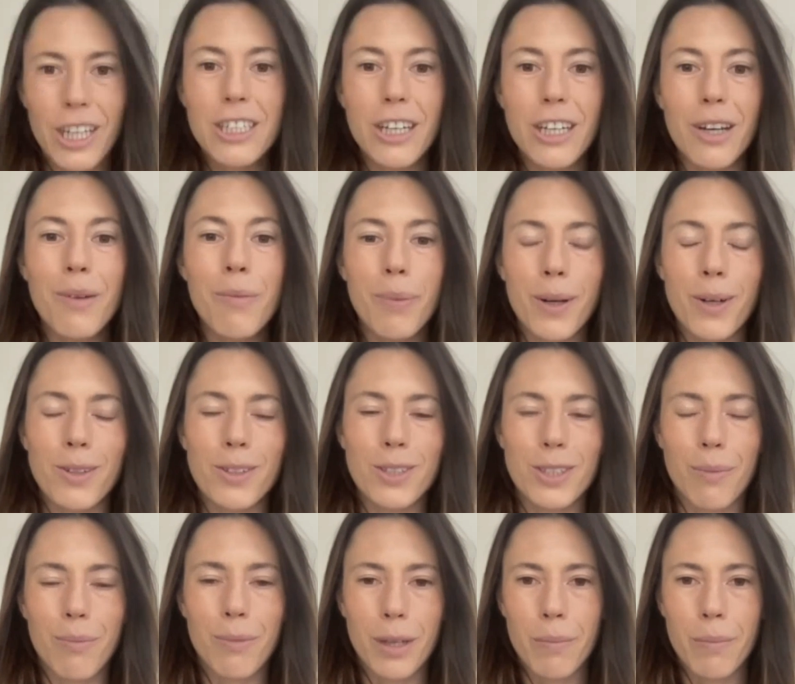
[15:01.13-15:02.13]
did build
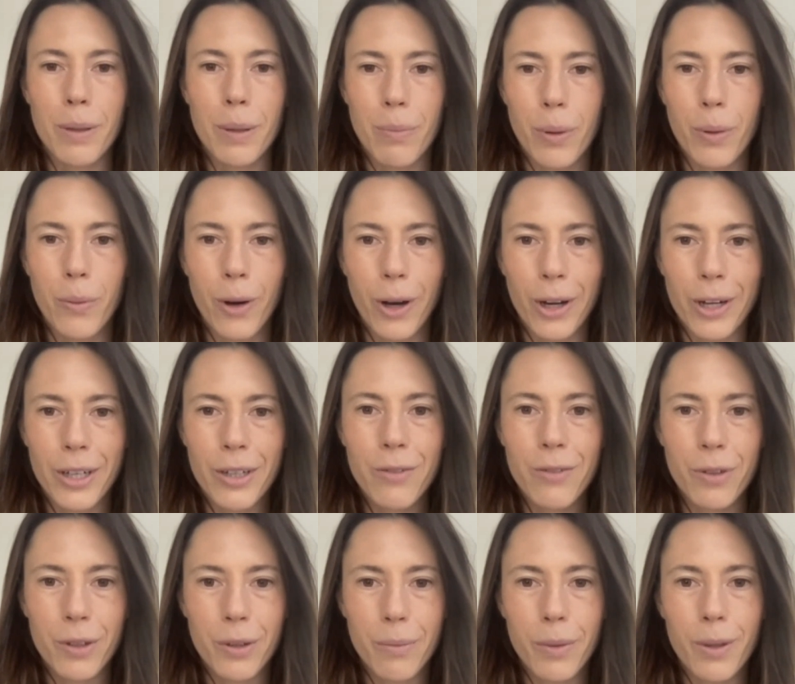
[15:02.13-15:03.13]
something people
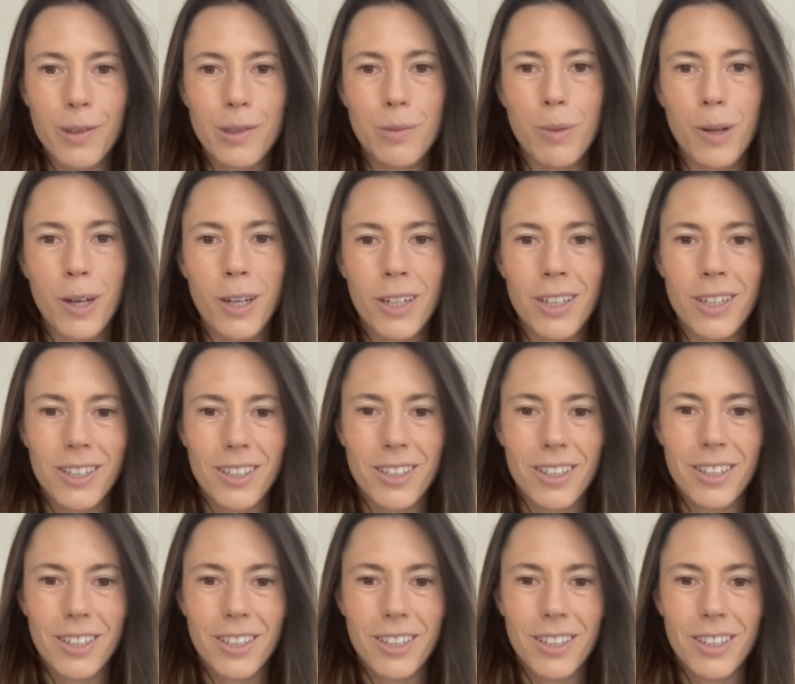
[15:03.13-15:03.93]
wanted for the most part.